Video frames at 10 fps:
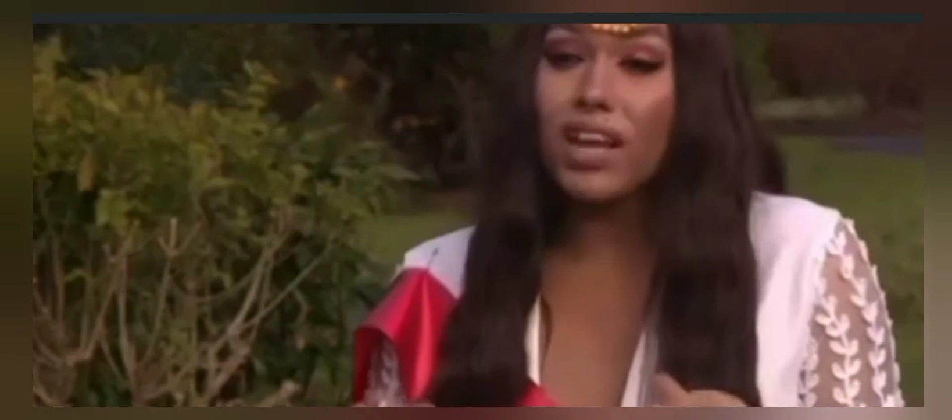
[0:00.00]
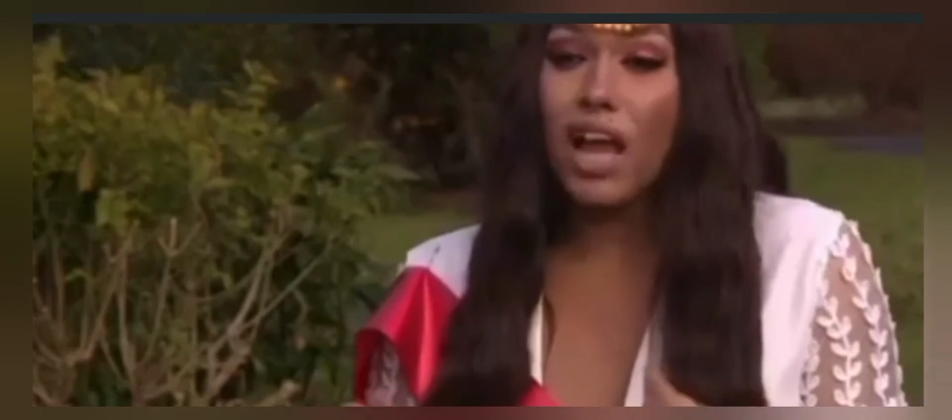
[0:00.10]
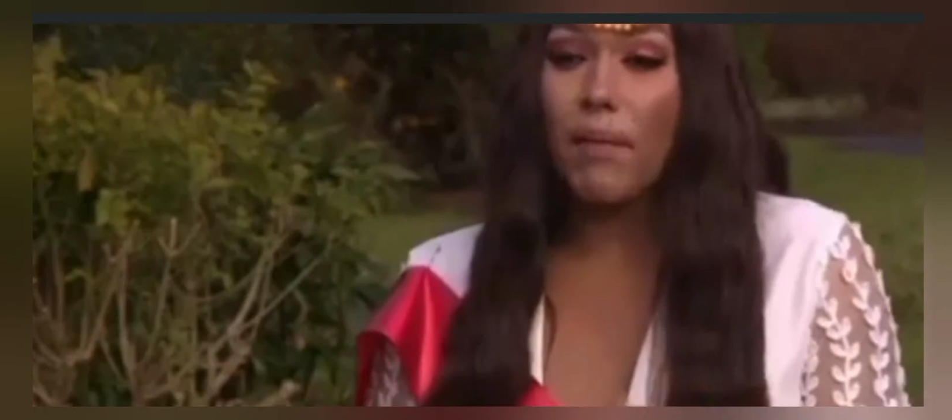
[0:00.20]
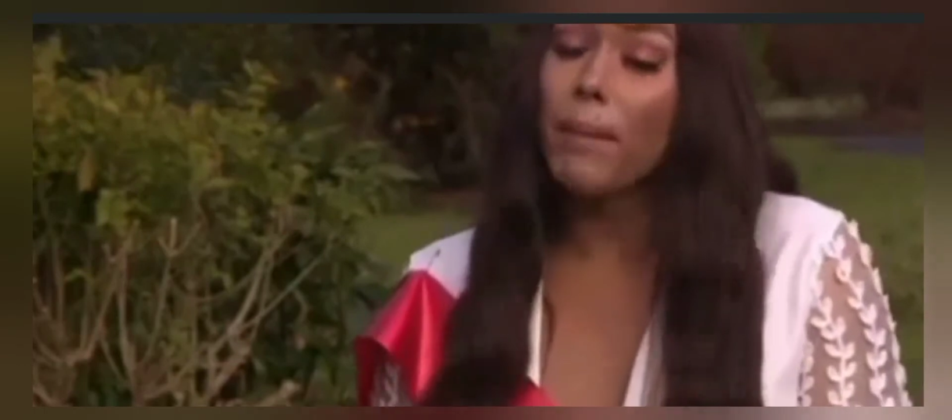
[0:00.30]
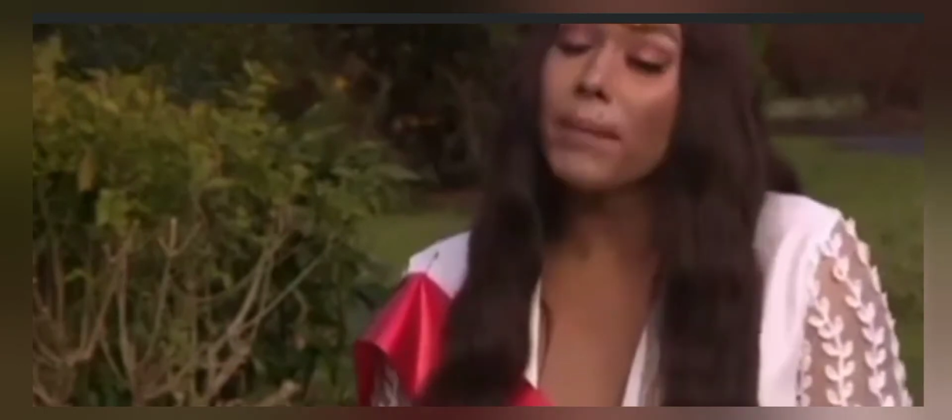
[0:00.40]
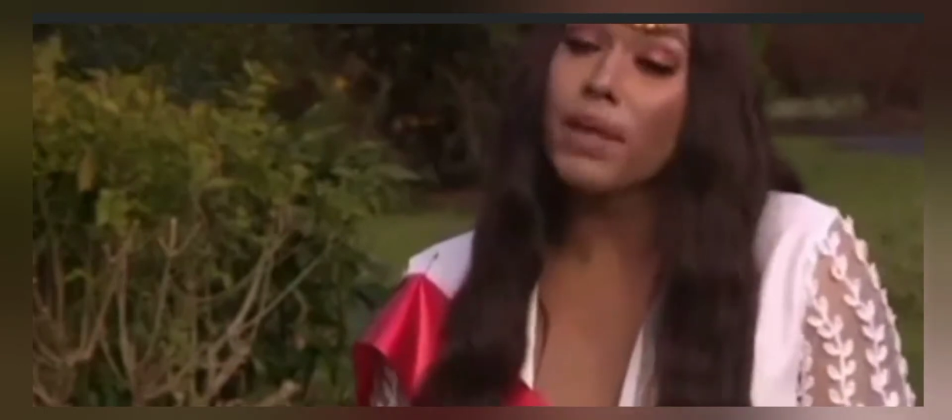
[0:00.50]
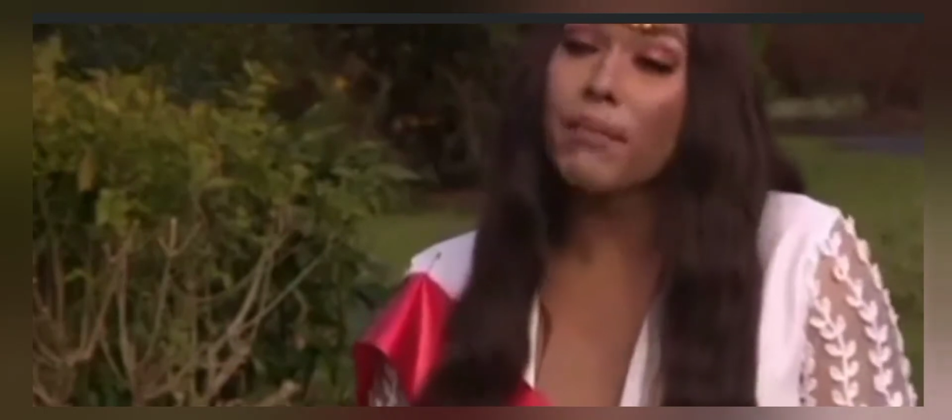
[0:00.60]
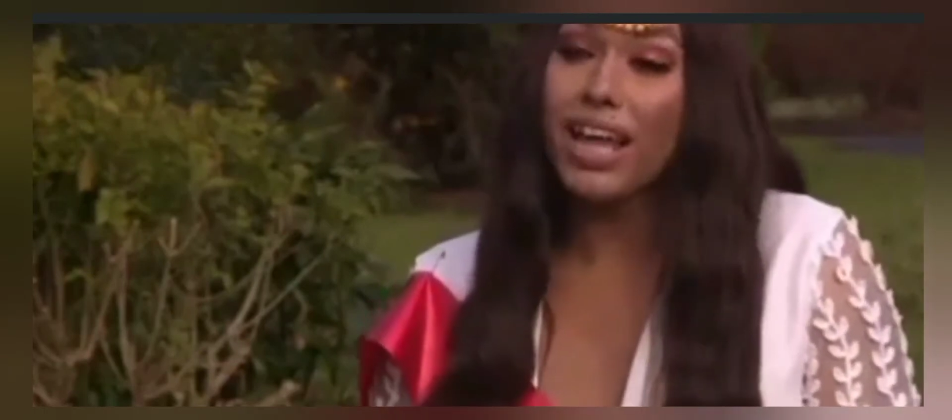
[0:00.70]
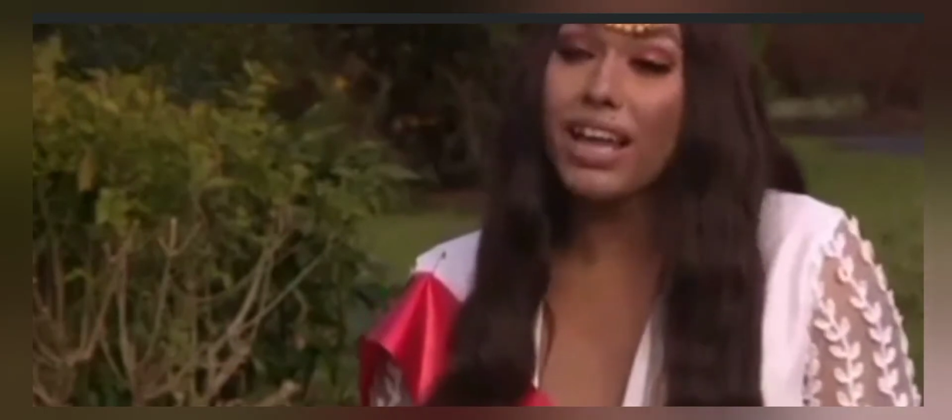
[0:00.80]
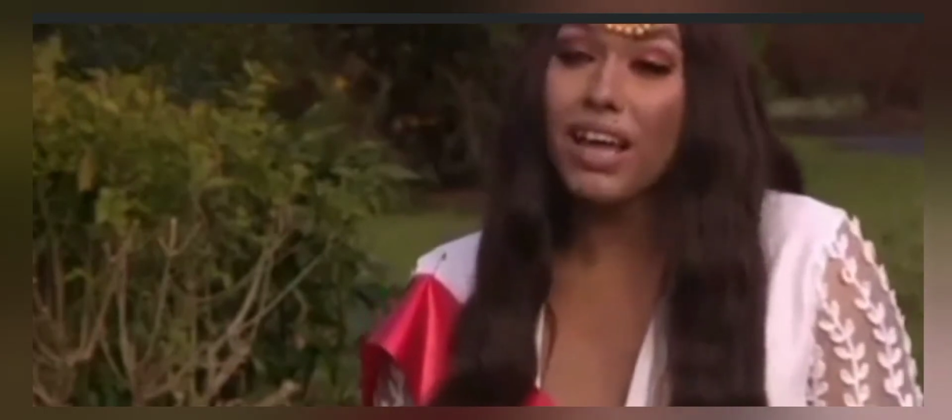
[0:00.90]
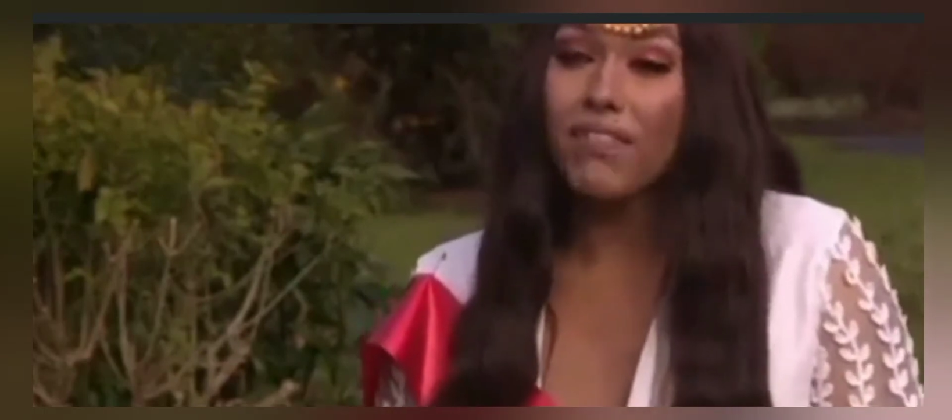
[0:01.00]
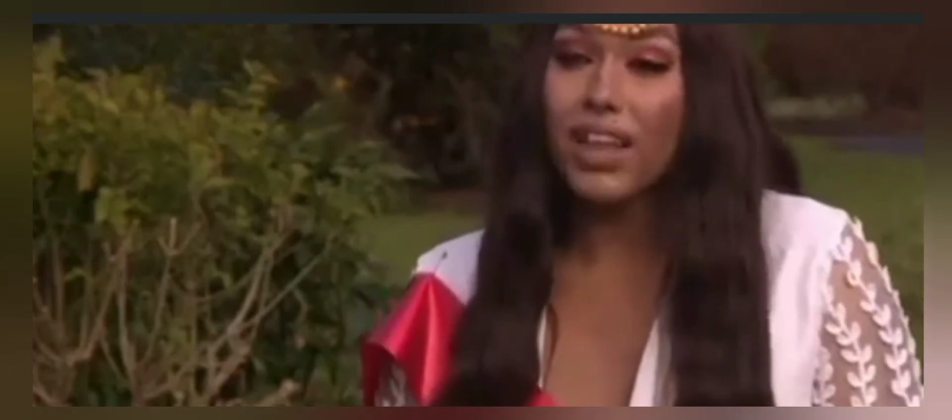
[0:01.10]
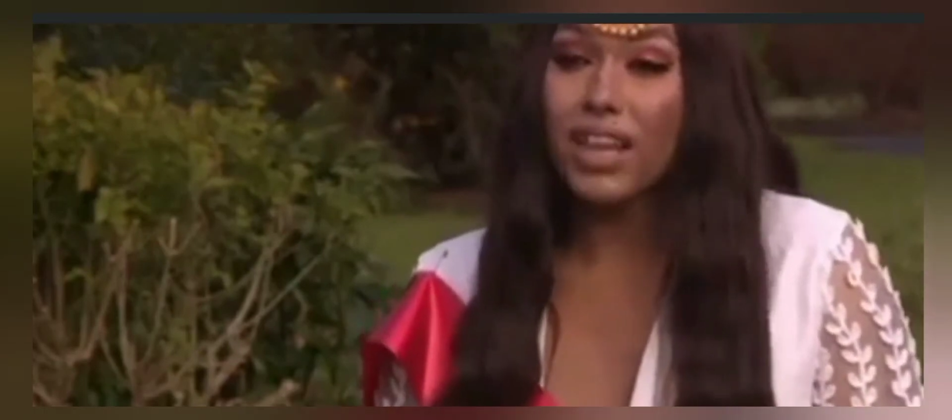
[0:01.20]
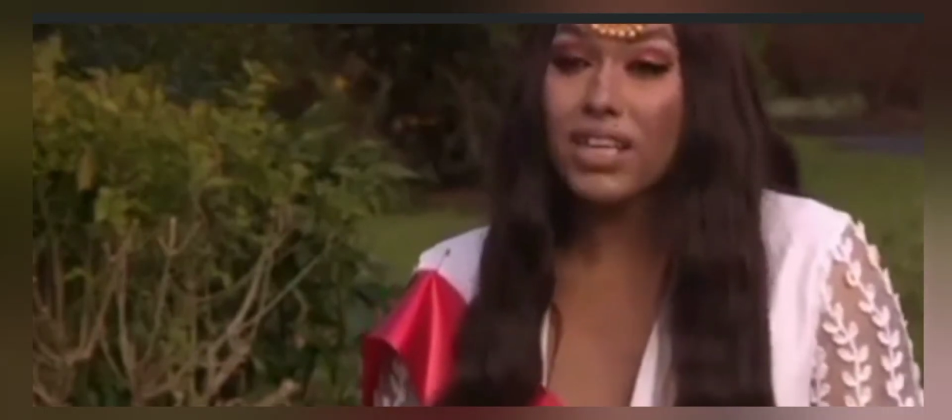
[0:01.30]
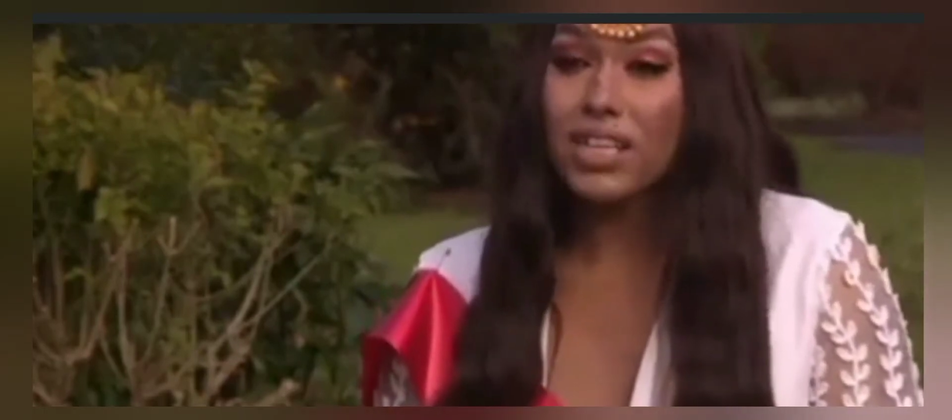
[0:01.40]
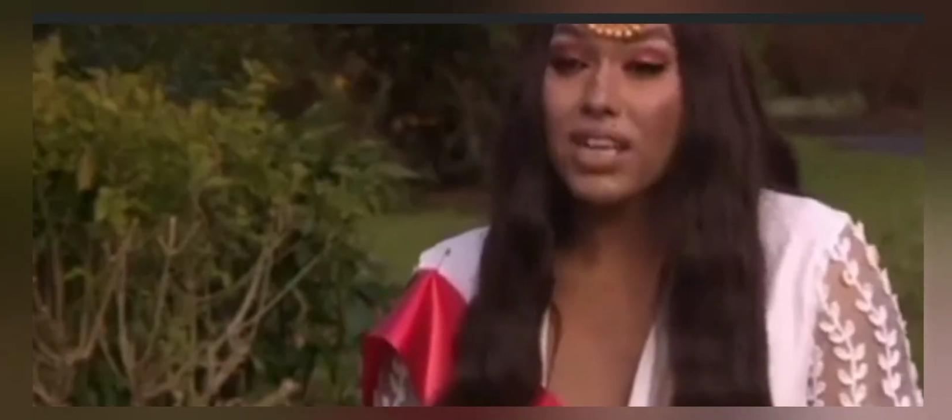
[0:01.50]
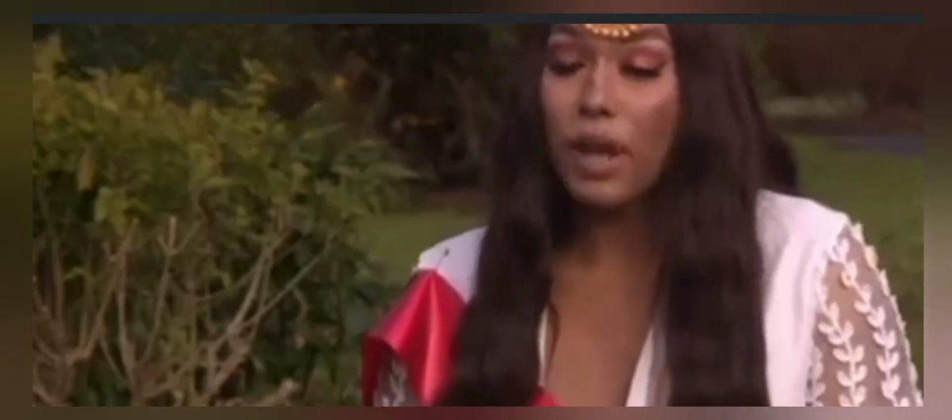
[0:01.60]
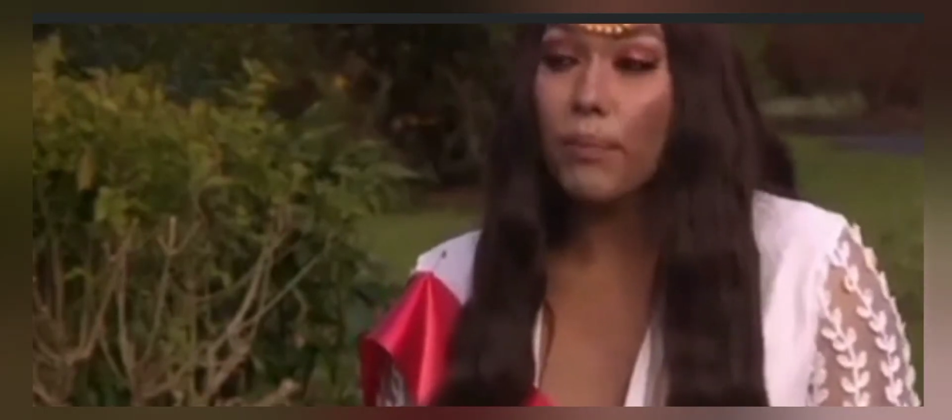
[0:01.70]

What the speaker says: and I'm happy in my life at the end of the day,